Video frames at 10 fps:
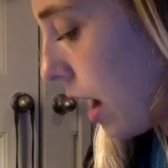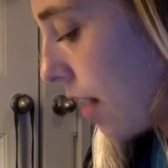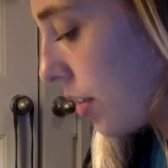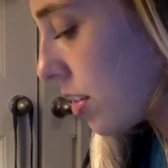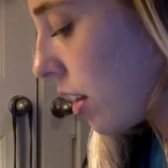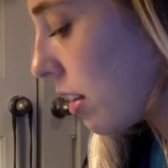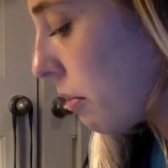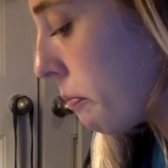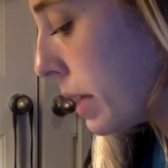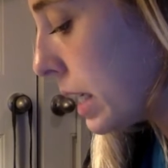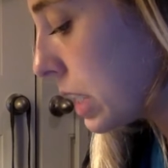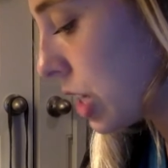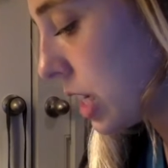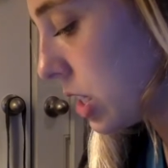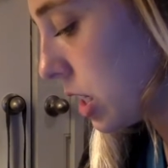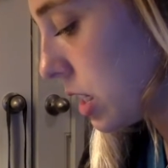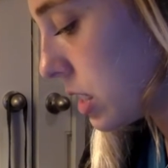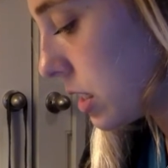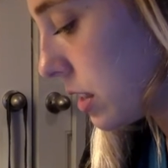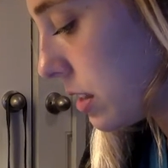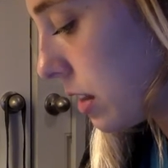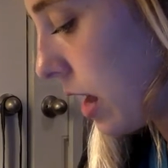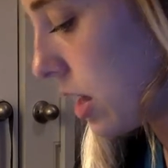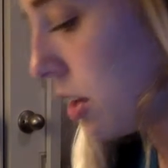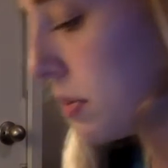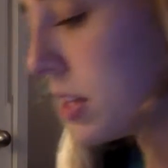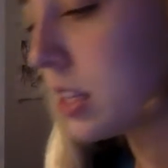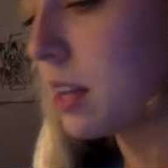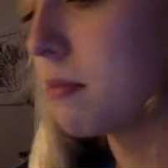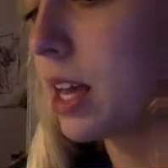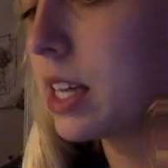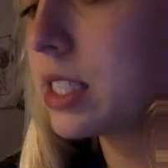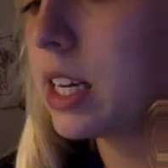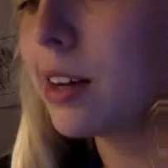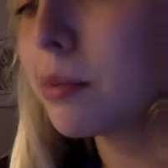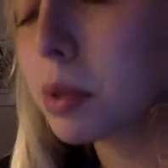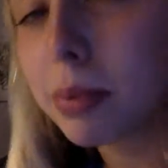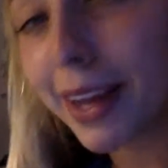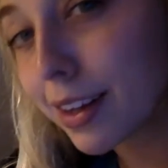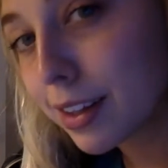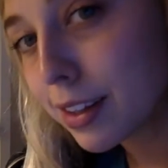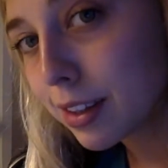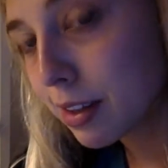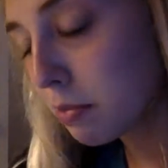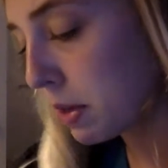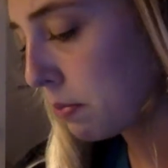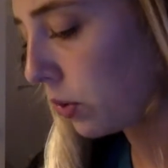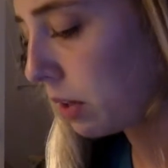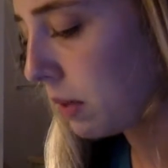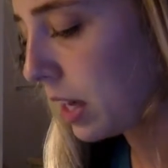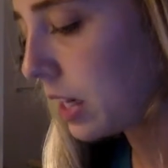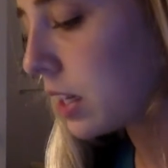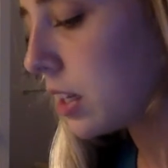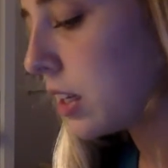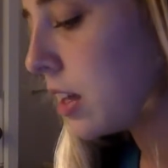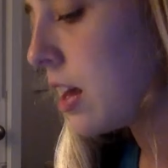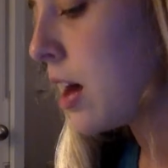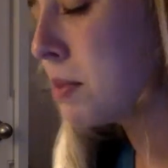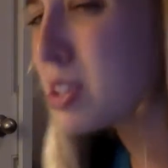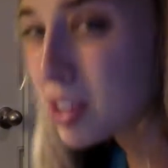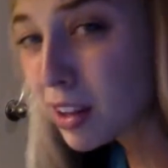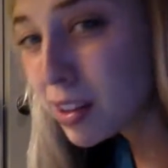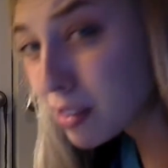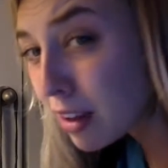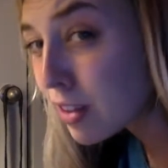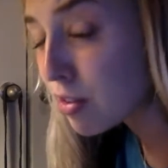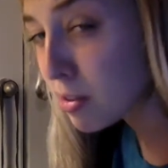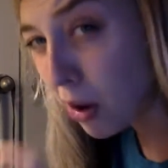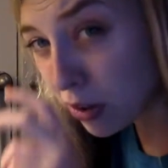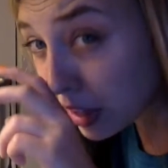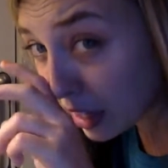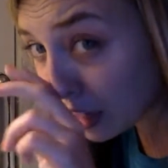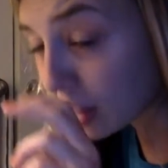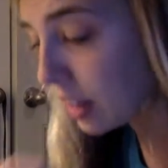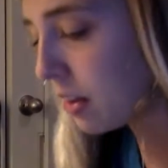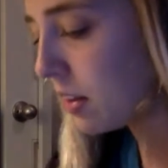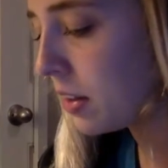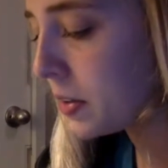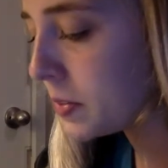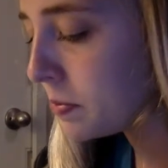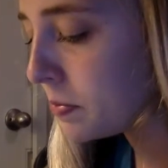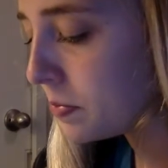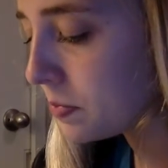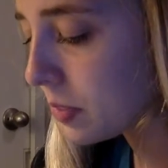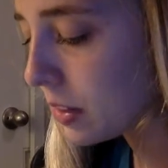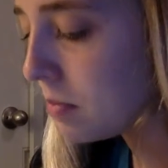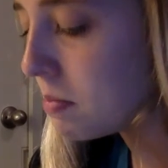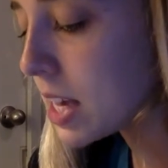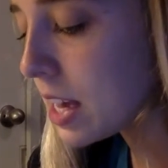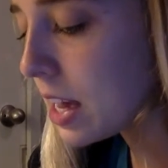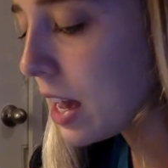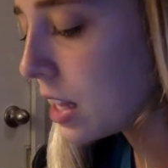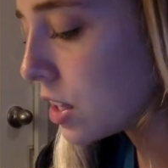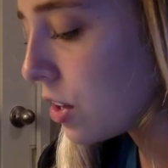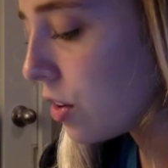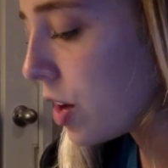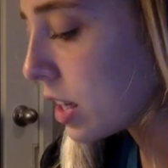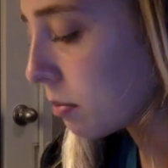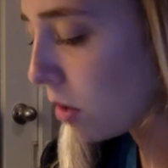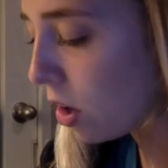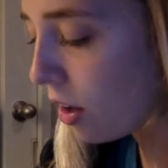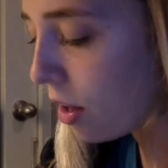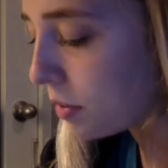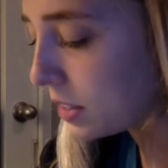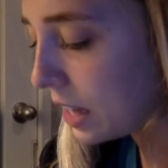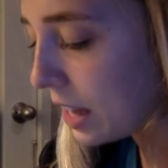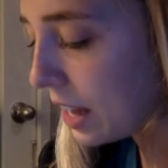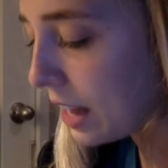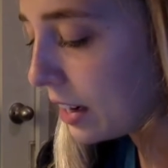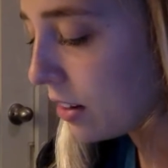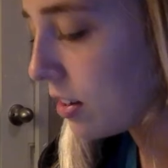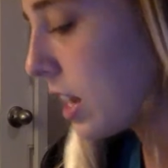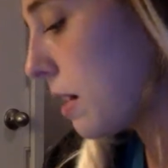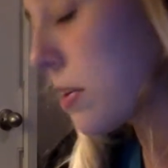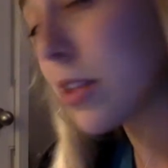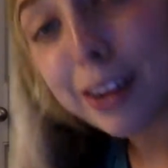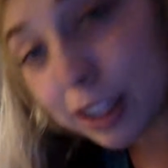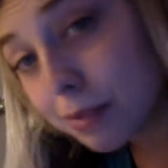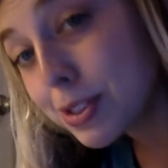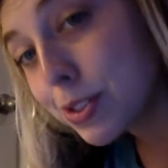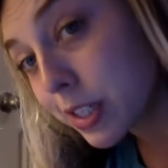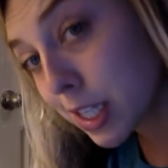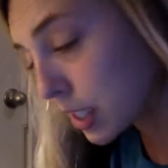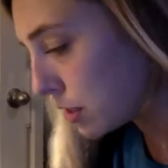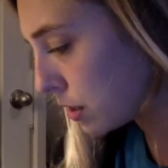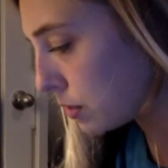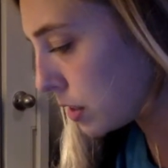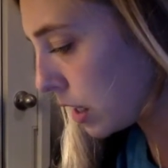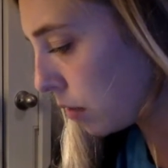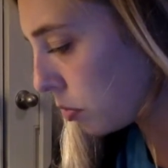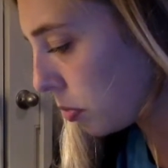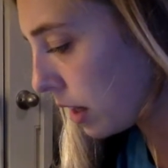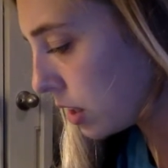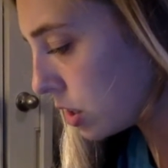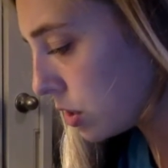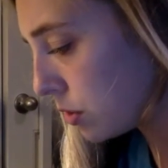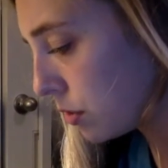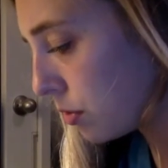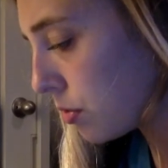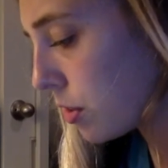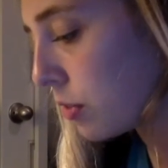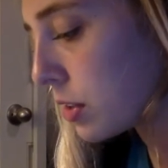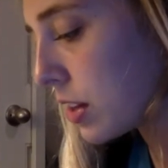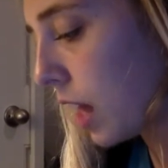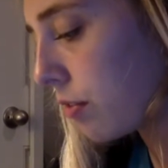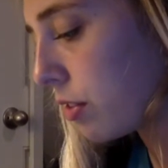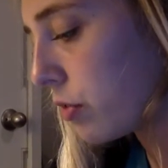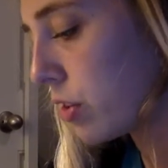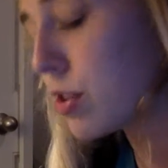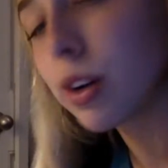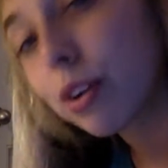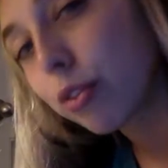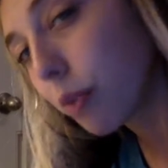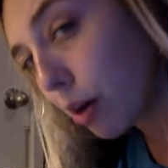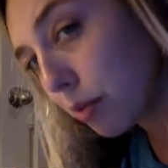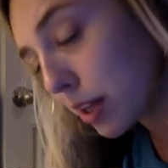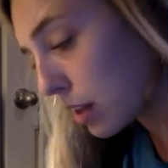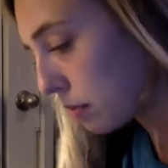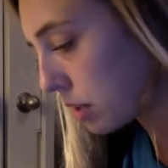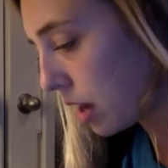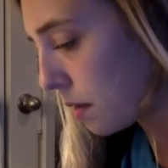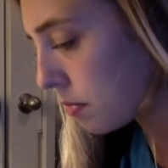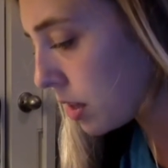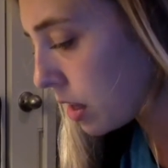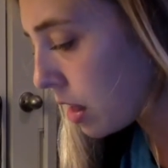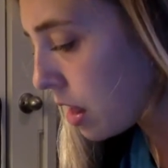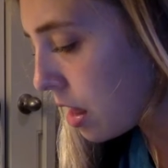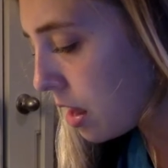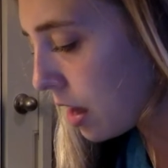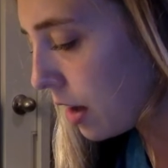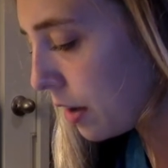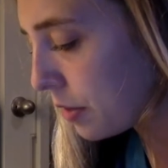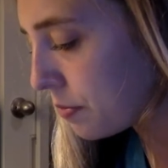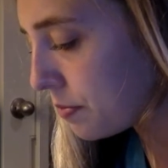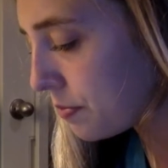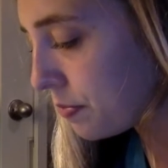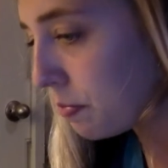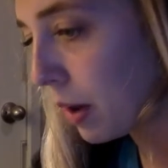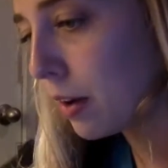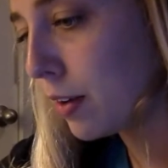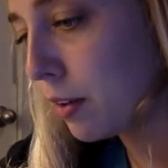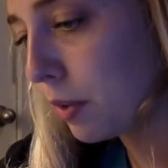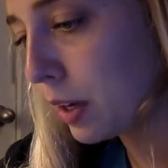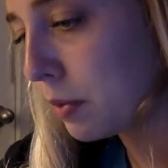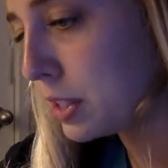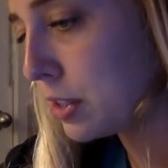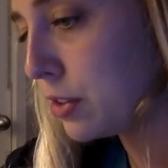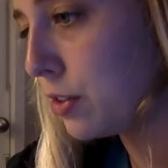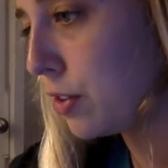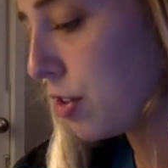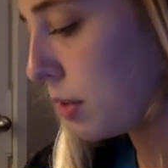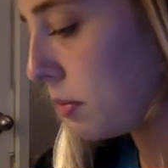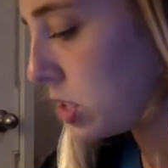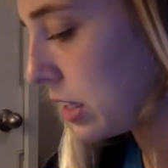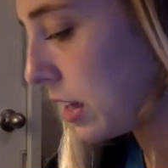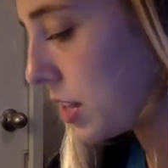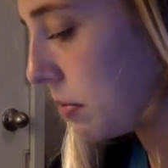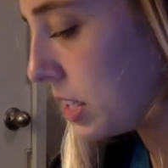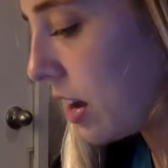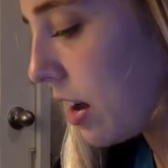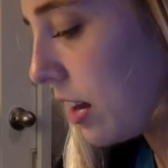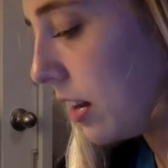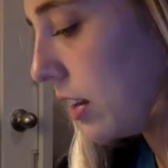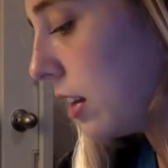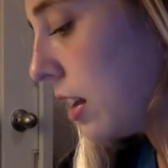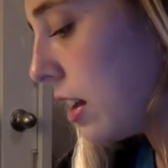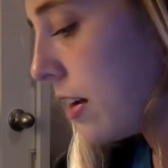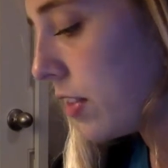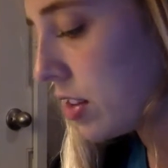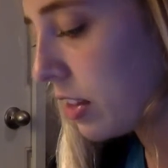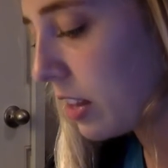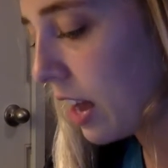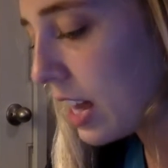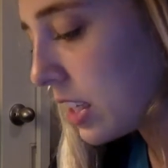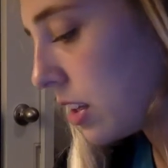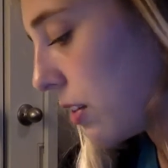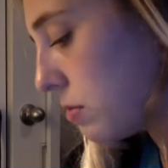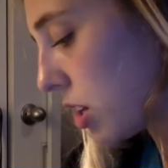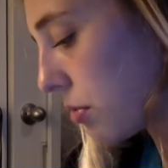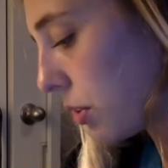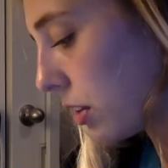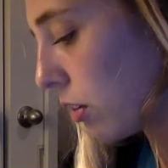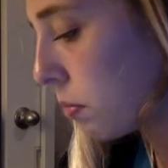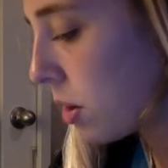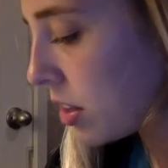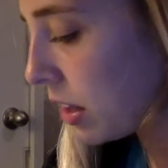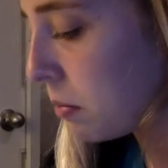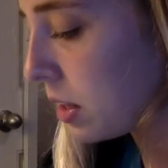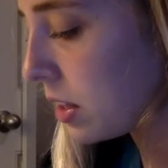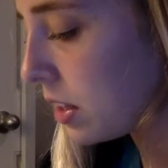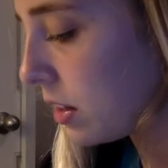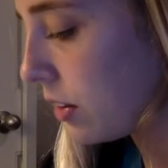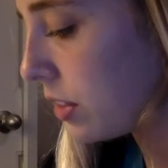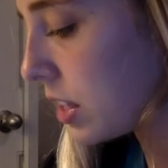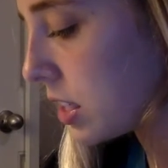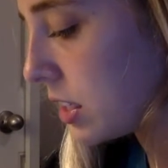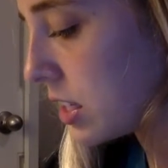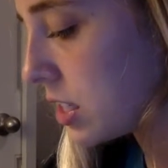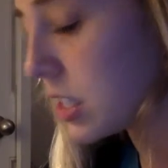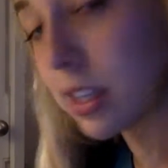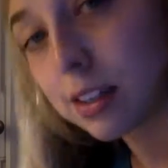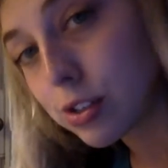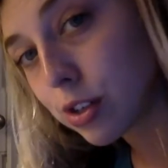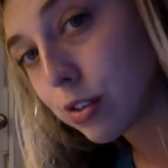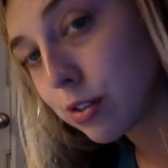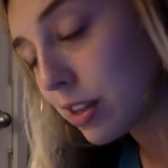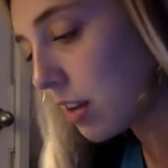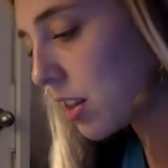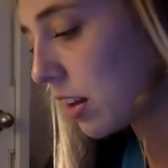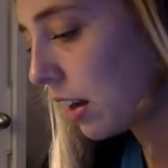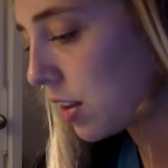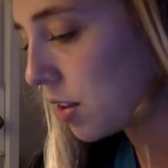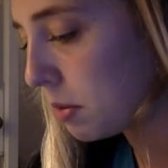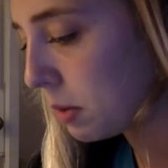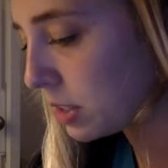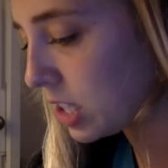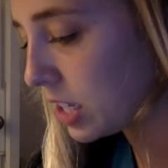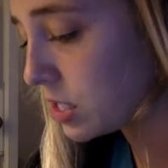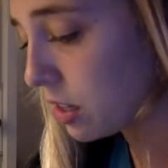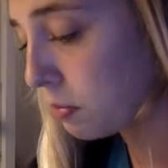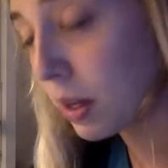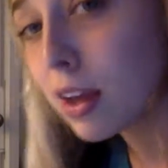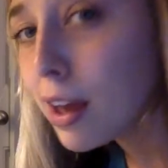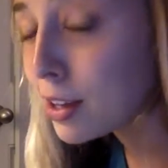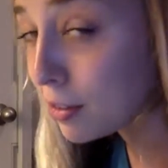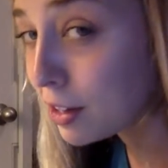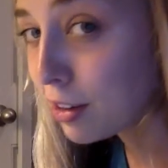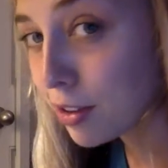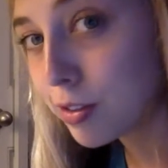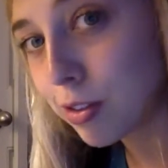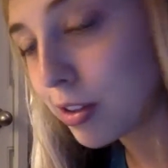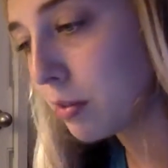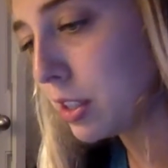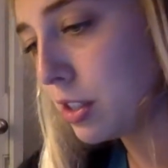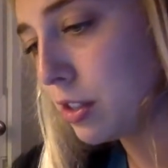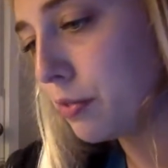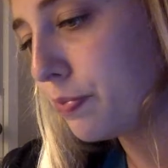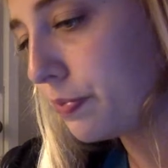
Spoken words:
And there's lots of big changes that humans can make to help the planet, that people can make. But there's also lots of small things that me and you and your mom and dad and our neighbors and our communities can do to help the planet too. So it doesn't have to feel so overwhelming sometimes about, oh, what can we do? There's so much that has to be done and there's nothing I can do. I'm just one little person. But, you know, that's not necessarily true. Yes, there has to be big changes, but you can also do something too.